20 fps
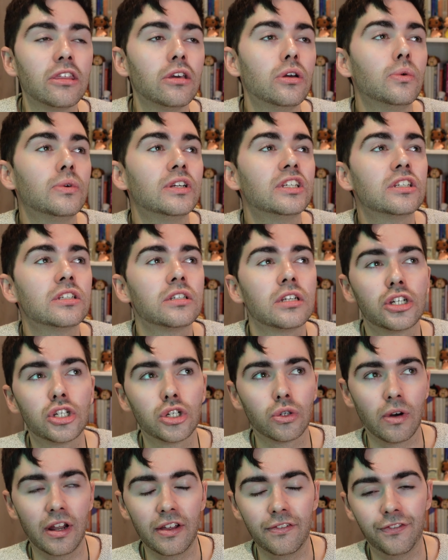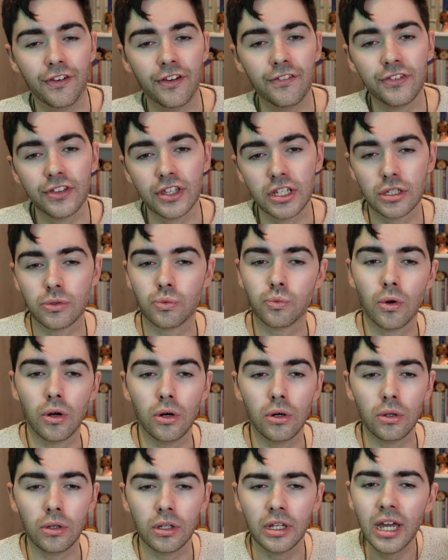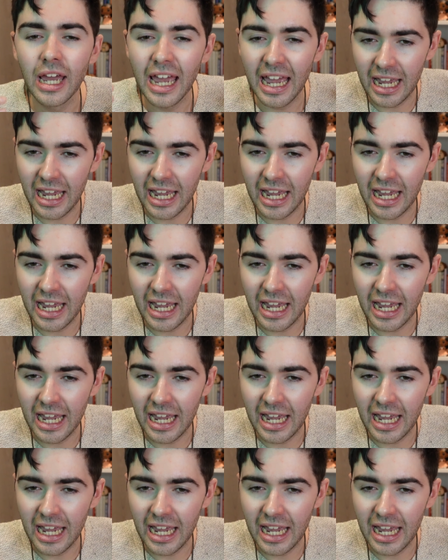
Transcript: who is such a great fit for this role.